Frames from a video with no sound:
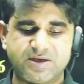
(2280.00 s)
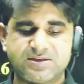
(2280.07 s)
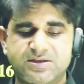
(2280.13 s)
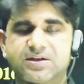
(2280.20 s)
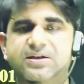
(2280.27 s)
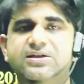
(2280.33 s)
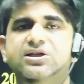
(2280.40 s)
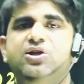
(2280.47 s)

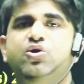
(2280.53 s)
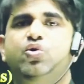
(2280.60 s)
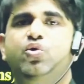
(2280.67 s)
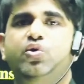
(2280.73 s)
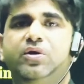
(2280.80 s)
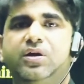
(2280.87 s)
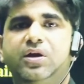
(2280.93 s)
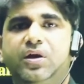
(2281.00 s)
it doesn't
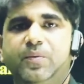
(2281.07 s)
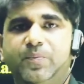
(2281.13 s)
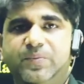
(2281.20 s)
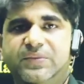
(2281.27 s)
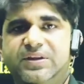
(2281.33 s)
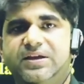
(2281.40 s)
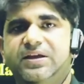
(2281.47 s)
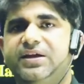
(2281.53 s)
corrode,
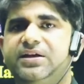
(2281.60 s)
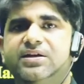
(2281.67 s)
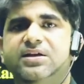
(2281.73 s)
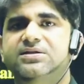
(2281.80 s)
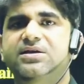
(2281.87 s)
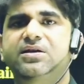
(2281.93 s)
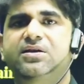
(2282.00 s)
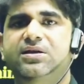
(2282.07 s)
it
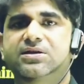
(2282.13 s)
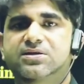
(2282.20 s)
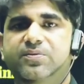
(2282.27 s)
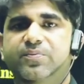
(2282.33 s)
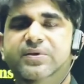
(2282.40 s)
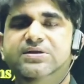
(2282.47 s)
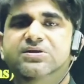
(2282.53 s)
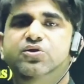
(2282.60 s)
doesn't rust,
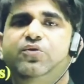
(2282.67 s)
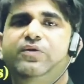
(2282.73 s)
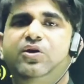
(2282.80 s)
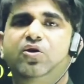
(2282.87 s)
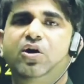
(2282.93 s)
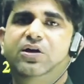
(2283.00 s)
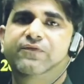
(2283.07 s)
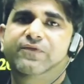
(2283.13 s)
means you will
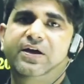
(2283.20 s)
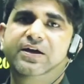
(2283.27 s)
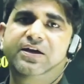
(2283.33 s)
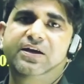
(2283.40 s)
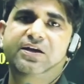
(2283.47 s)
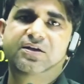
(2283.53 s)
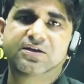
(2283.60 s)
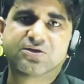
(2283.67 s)
not find
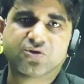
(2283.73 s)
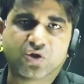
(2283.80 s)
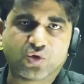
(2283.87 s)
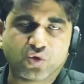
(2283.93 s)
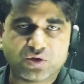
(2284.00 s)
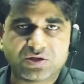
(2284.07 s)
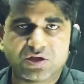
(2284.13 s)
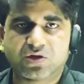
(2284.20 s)
any rust or
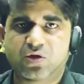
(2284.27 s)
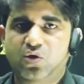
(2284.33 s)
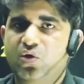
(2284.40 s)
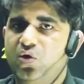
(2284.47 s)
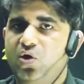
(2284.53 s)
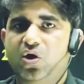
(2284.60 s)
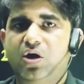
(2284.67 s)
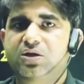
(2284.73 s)
corrosion
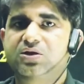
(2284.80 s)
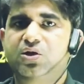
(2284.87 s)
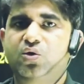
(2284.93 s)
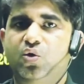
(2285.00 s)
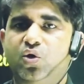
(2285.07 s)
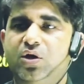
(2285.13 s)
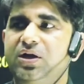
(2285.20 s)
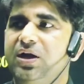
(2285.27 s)
on the
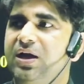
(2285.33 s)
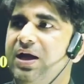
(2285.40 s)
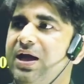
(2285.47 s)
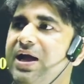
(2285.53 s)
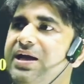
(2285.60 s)
gold, and